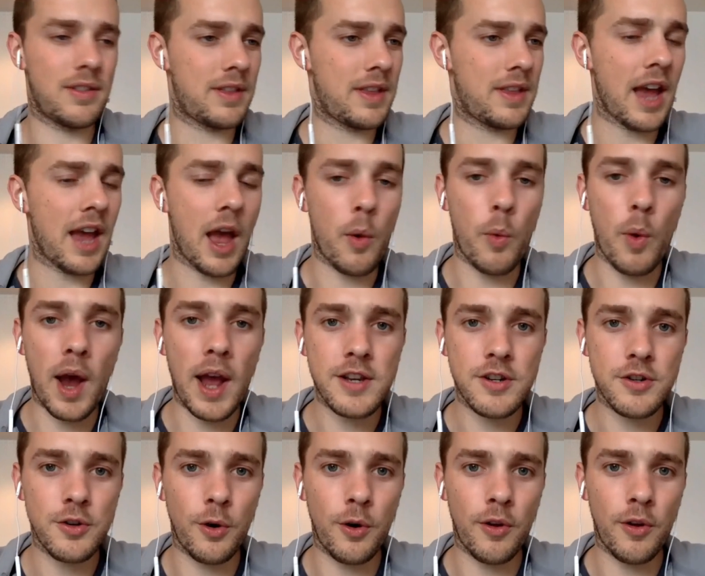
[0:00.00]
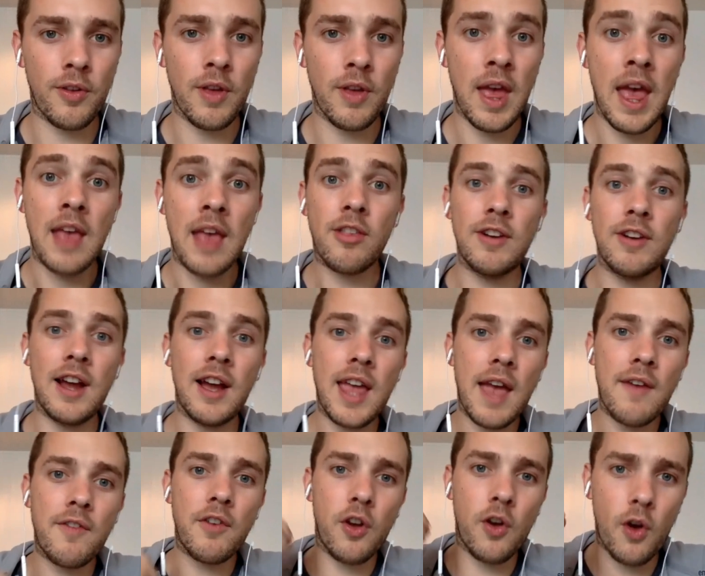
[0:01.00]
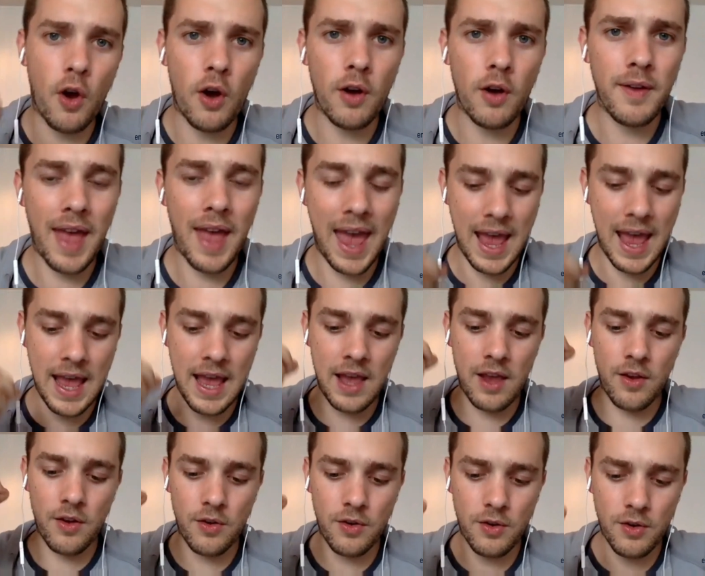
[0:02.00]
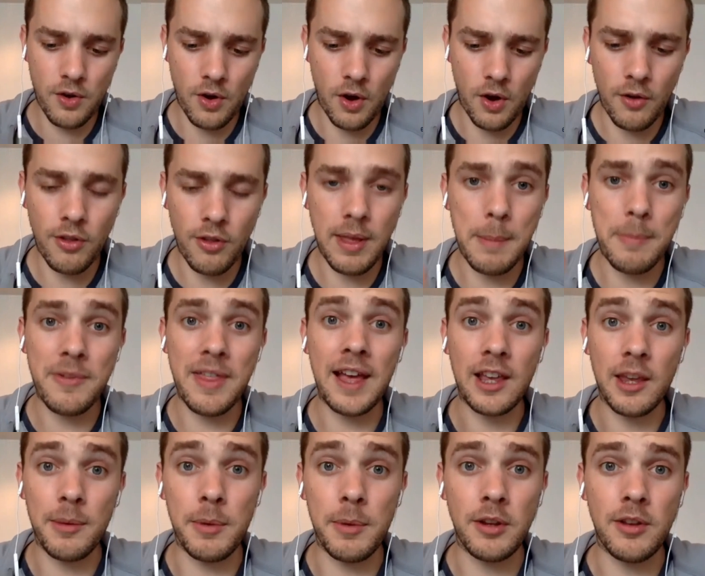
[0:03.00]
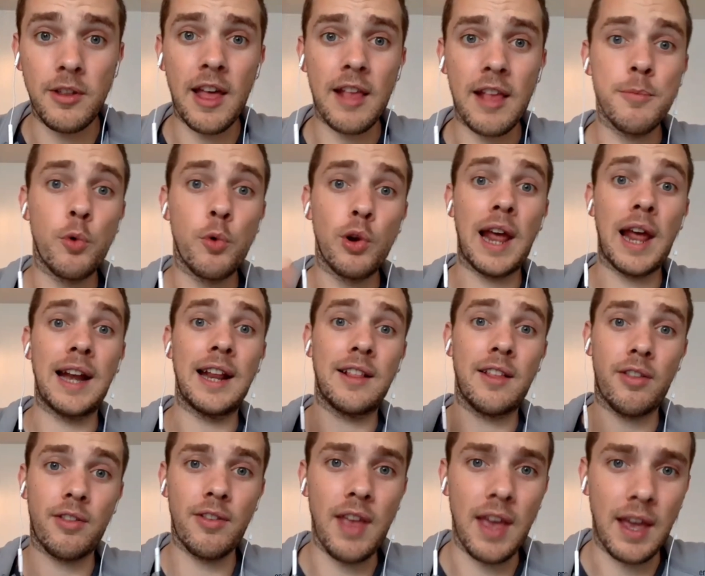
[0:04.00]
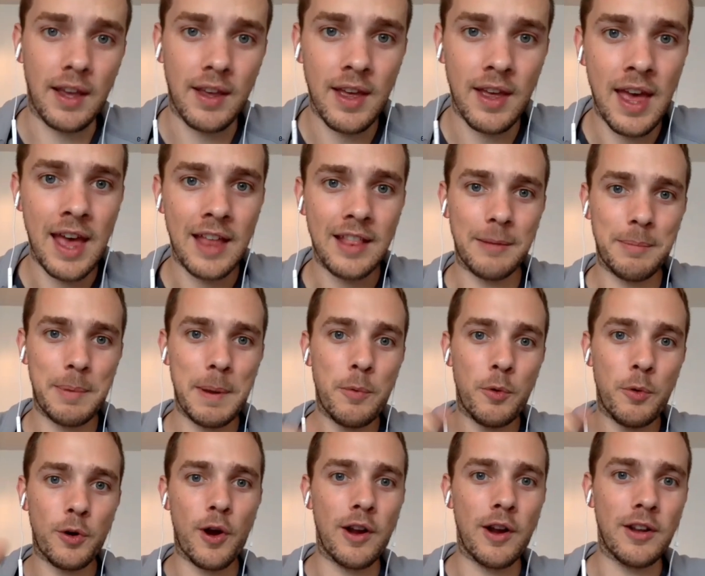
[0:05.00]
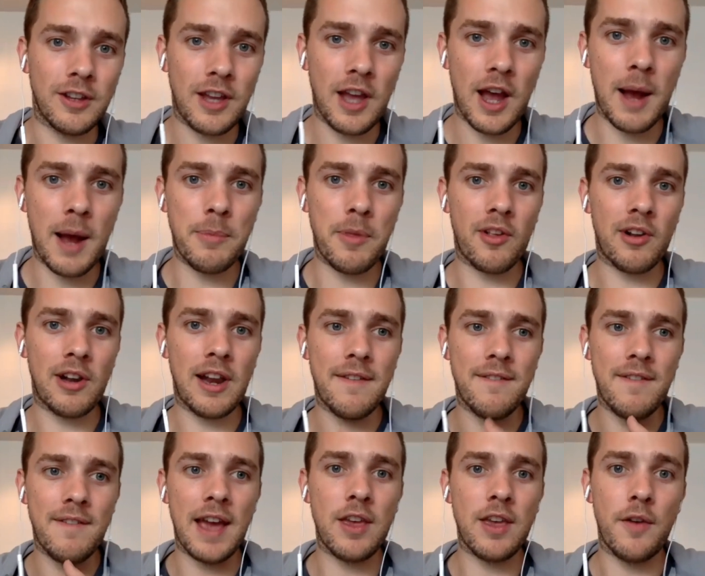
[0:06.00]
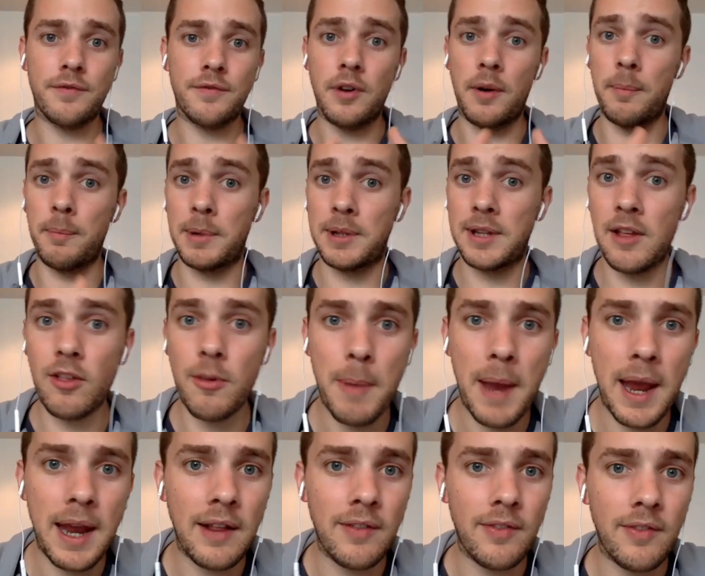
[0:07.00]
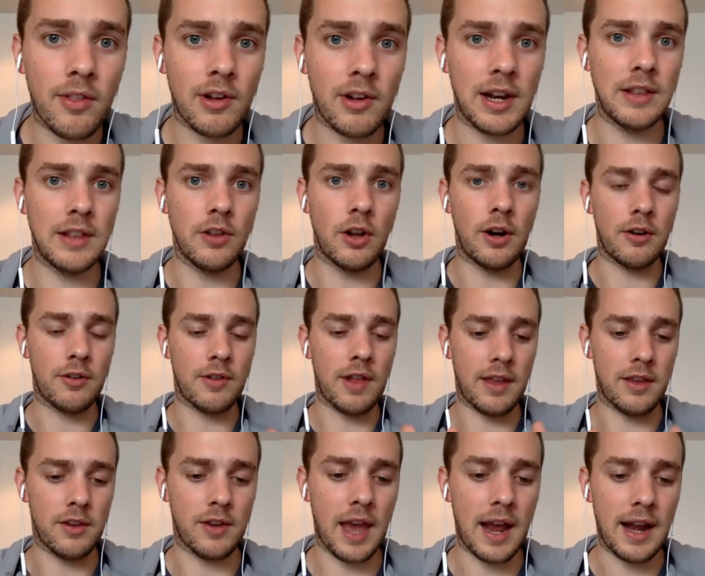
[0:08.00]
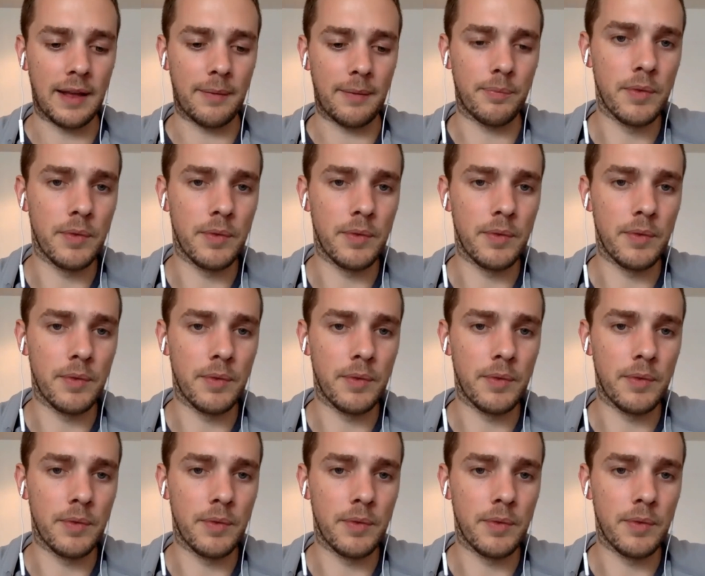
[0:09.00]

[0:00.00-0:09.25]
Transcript: DIY chores. So now you have a, a concept for that community that's more likely to stick. That people are going to come. There's clear value from participating. There's clear knowledge that you're getting.